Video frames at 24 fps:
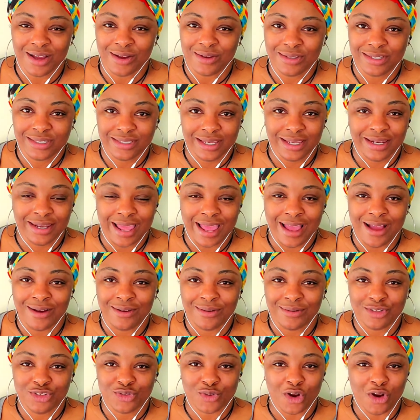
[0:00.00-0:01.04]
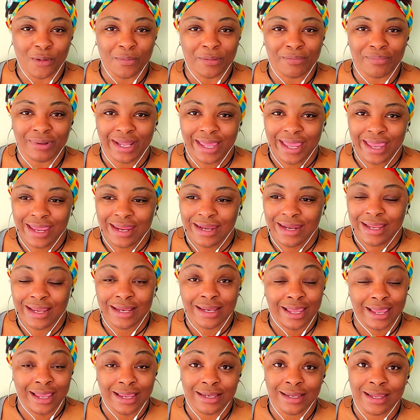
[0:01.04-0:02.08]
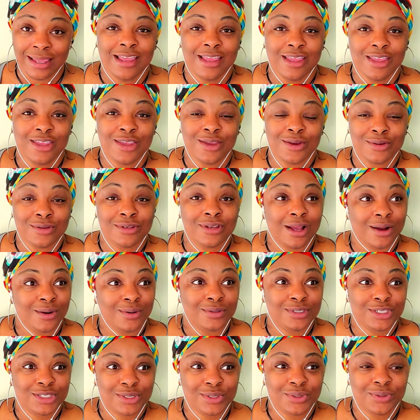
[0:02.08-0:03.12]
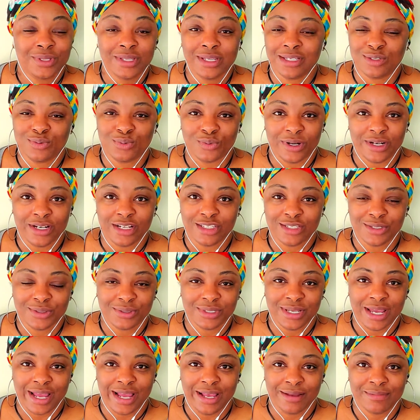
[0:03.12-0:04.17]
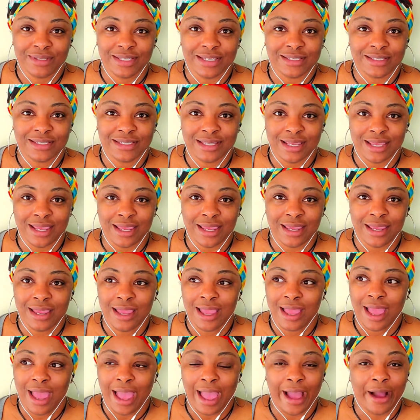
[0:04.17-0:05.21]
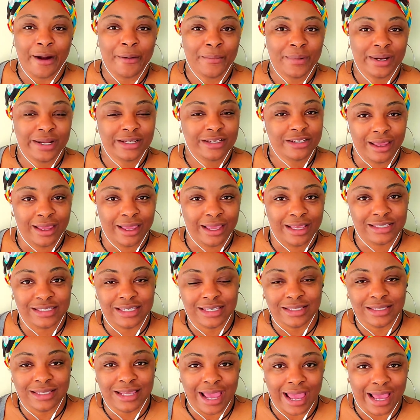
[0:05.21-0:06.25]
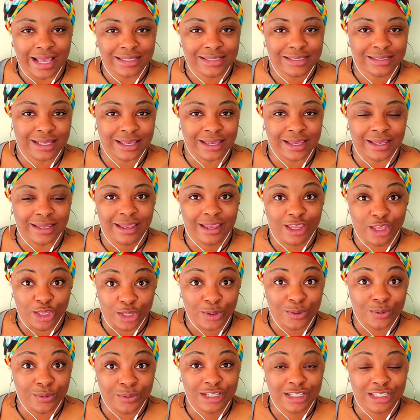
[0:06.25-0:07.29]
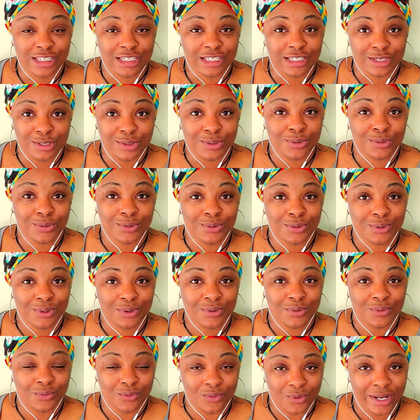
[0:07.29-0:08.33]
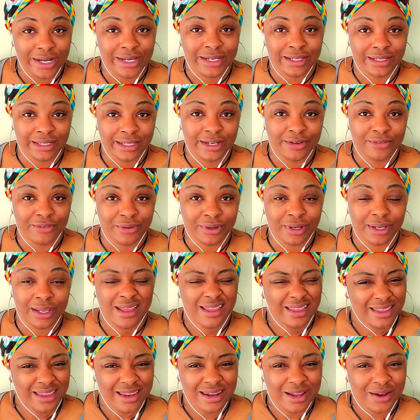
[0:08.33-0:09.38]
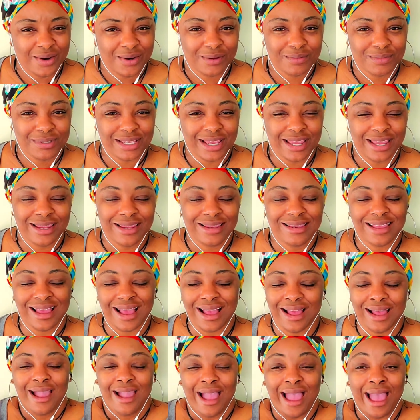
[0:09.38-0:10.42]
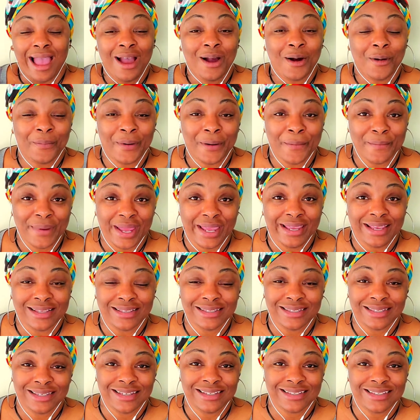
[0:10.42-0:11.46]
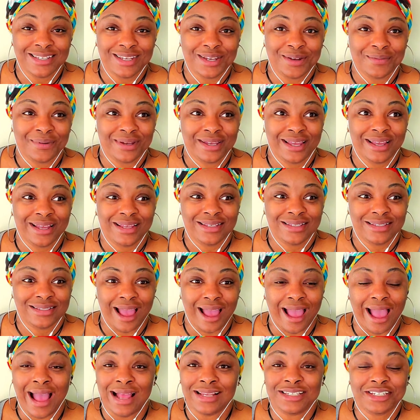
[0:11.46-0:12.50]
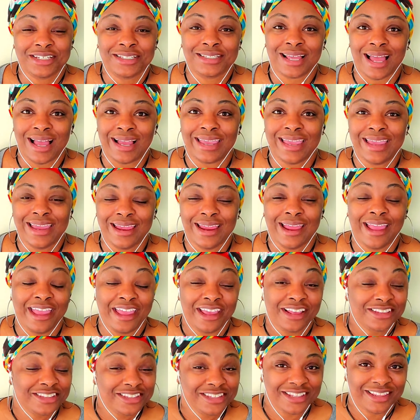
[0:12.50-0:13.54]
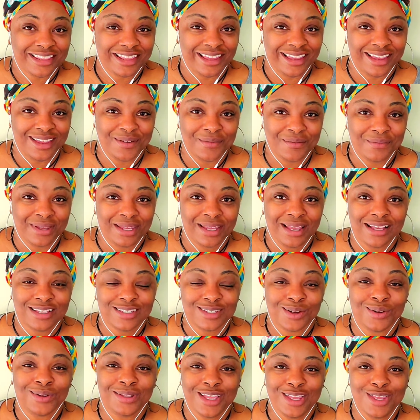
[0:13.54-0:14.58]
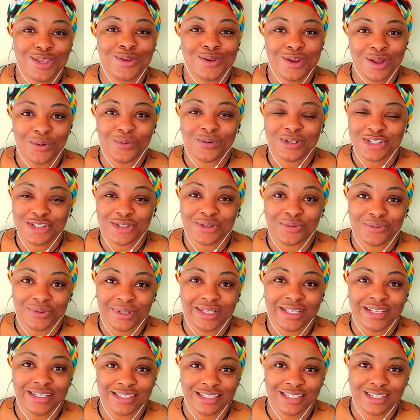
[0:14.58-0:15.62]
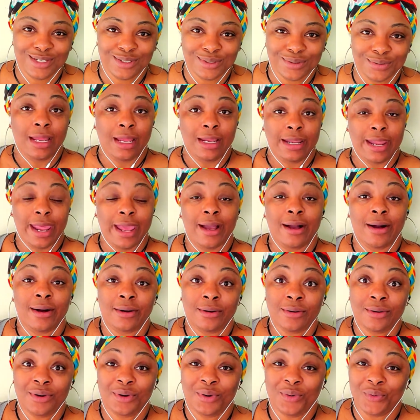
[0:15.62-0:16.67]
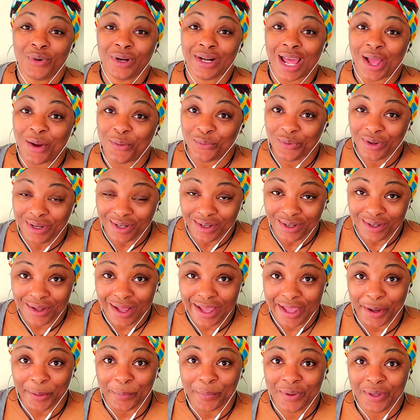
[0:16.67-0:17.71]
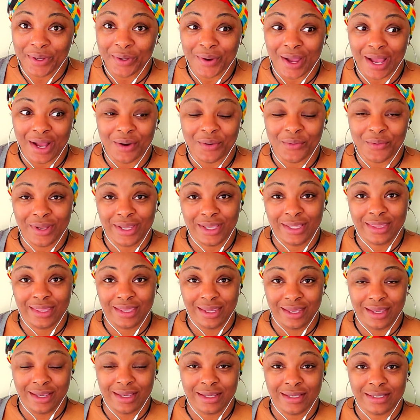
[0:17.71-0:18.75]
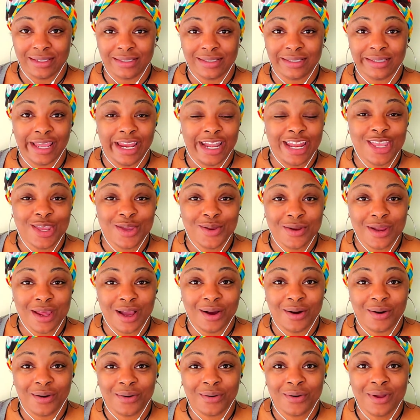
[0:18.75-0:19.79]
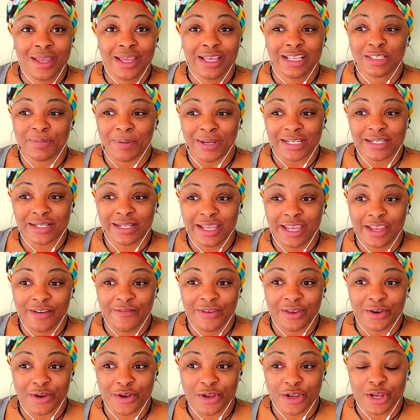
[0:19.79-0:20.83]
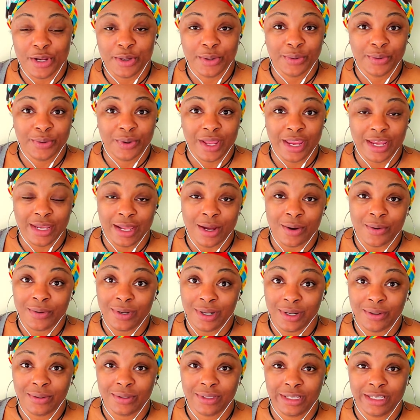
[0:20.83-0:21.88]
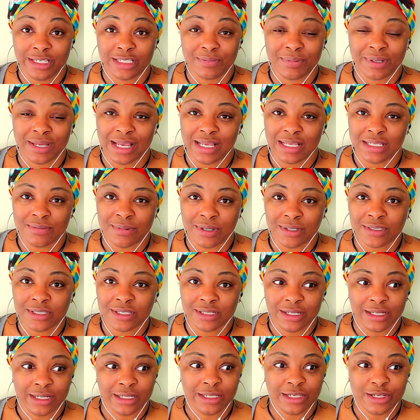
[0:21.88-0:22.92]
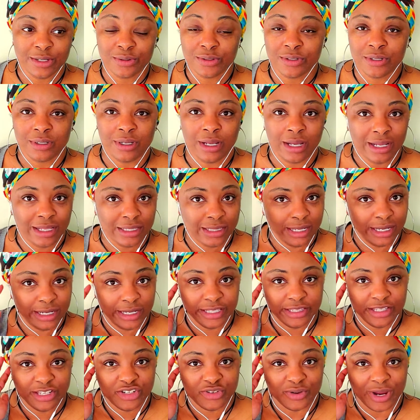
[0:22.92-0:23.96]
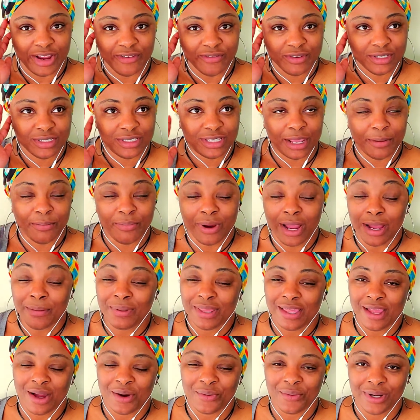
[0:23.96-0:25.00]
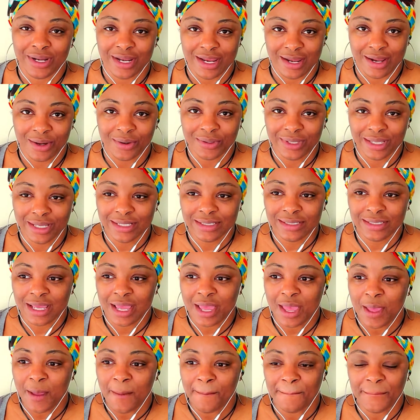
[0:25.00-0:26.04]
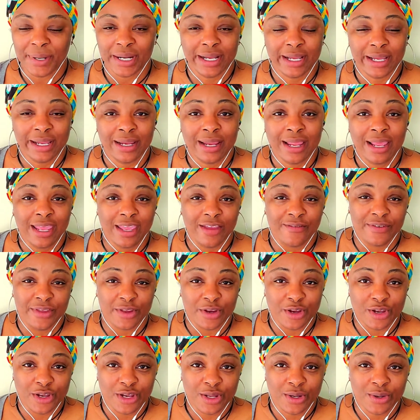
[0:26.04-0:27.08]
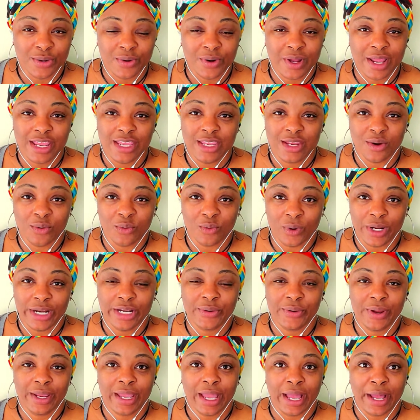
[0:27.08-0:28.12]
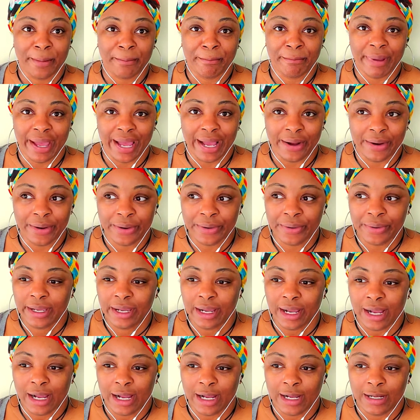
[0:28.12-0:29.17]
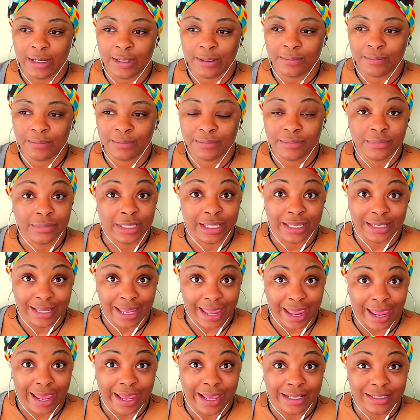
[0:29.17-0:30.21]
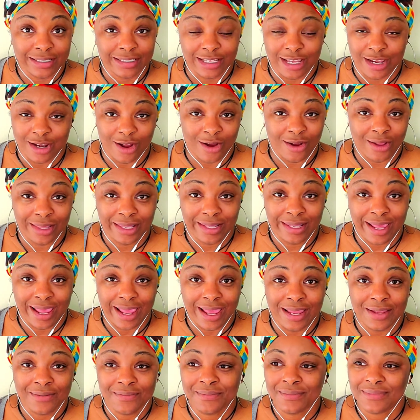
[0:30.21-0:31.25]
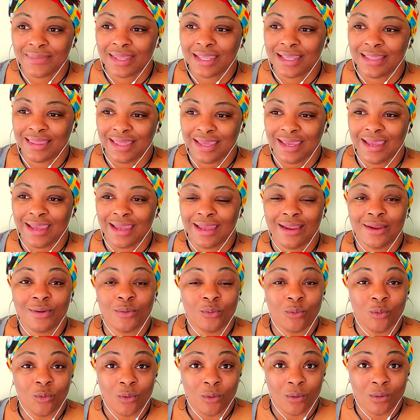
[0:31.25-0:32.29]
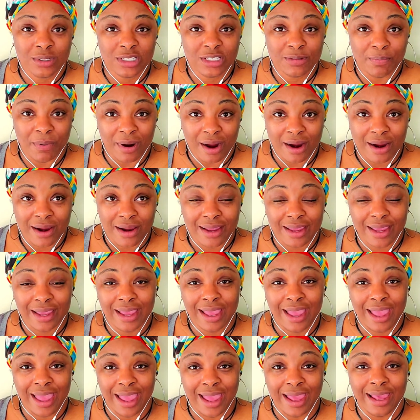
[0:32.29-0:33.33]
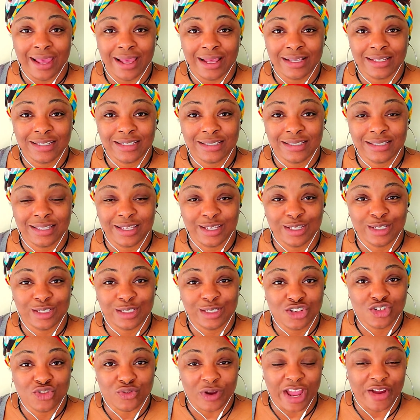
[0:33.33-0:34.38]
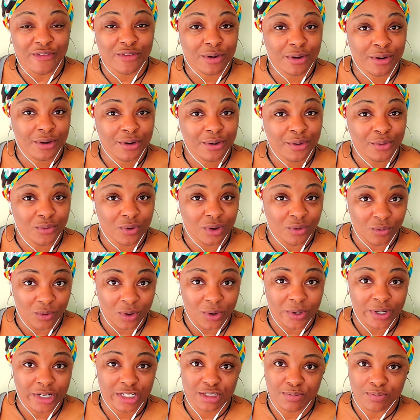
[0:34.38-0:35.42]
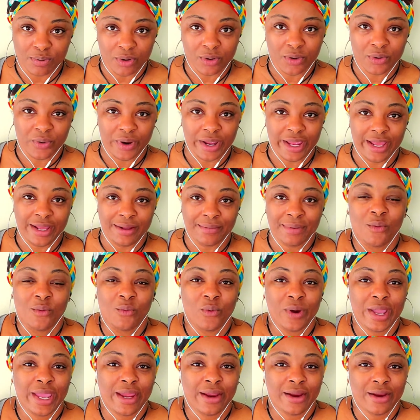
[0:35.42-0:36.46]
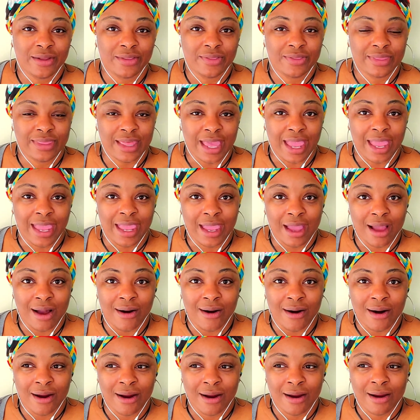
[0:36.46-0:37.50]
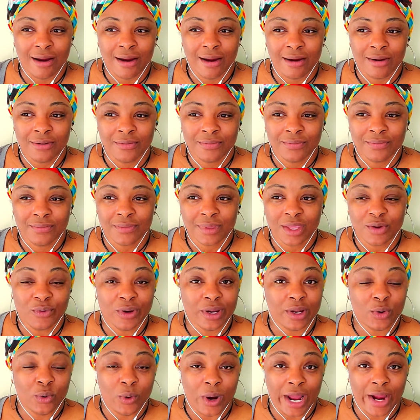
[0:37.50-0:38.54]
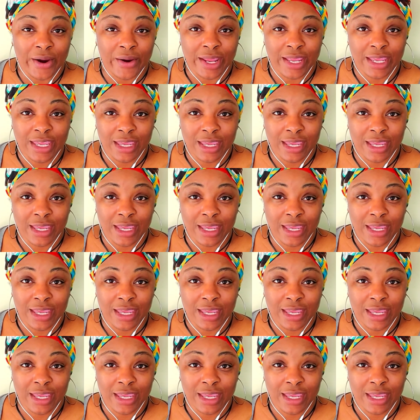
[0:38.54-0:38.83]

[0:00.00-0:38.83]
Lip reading: Sit down, draw up a plan, and you'd go do this 1 or 2 times and see how much is it tasking you to do one delivery. You know what I'm saying? I hope I'm making sense here because I can't answer that because only you know what you're willing to do. Now, what I will help you out with is letting you know, especially if you're new and don't know this, because most of the other drivers, they probably already know this. But if you're new and you're wondering about the gas and all of that, then Spark has this driver rewards program where they are requiring